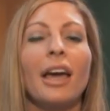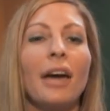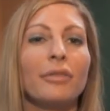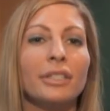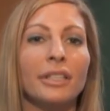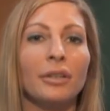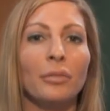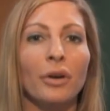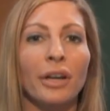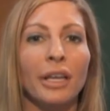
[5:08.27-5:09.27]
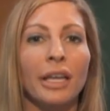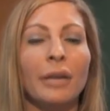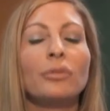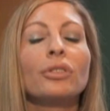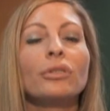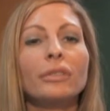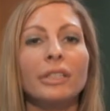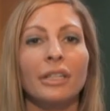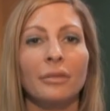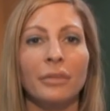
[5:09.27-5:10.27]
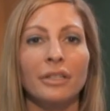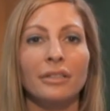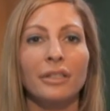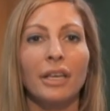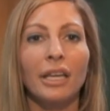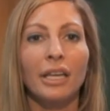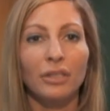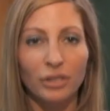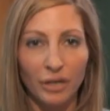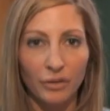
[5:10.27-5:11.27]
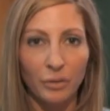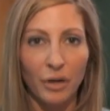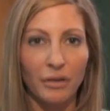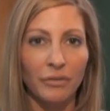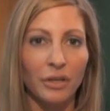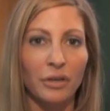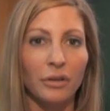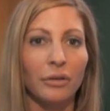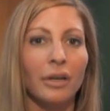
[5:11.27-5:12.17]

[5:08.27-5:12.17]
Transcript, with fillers: every single morning and i'm truly going to miss each and every one of you